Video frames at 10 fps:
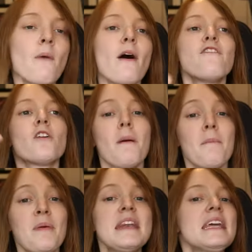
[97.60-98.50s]
However,
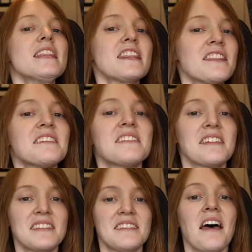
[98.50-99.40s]
beneath the
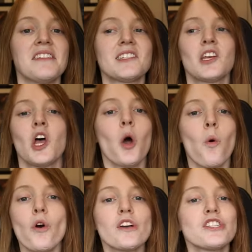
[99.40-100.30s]
success
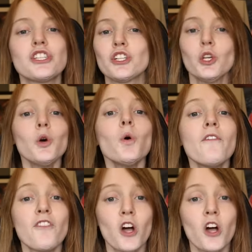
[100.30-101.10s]
were a slew of